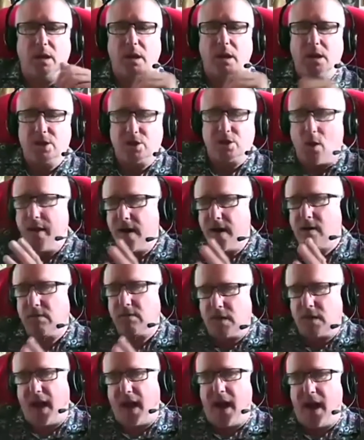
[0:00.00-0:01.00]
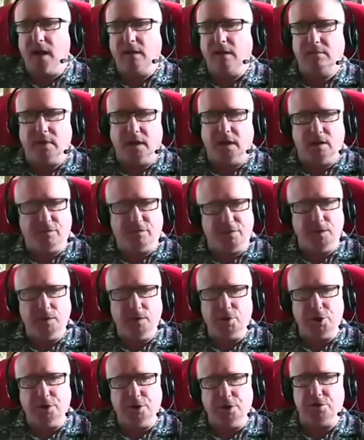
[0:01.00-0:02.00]
So I don't care if you
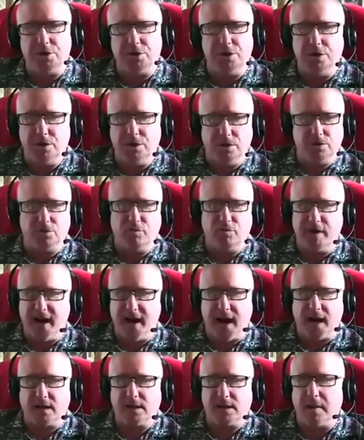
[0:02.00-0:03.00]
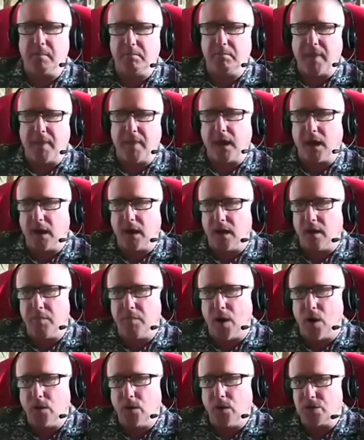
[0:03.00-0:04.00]
choose to use React Mbengular,
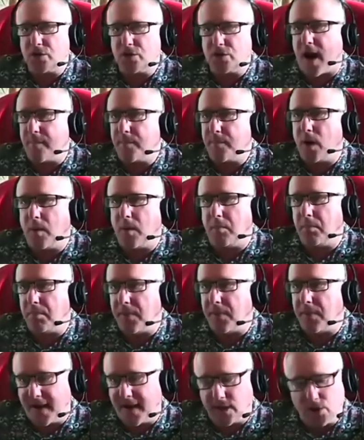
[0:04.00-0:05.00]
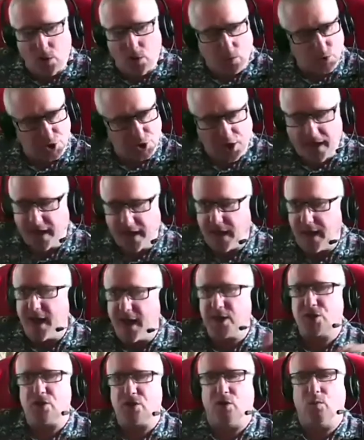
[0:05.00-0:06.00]
Bonestrap,
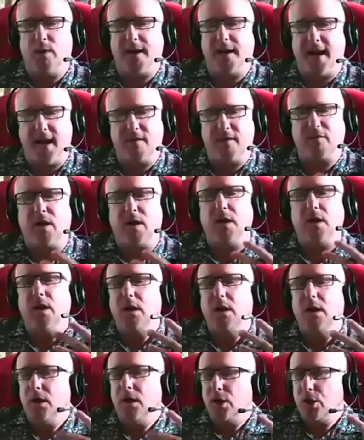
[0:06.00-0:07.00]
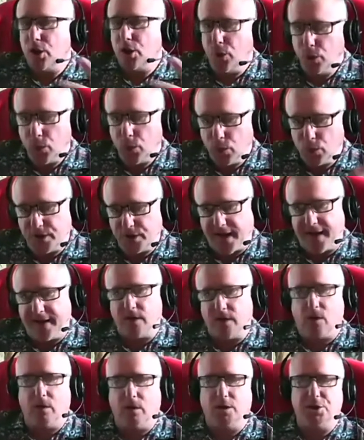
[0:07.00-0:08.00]
Hubpack.js, or whatever cool
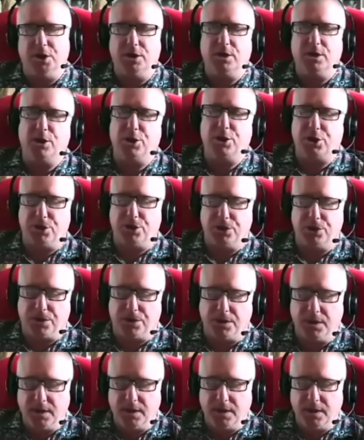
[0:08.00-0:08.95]
technology du jour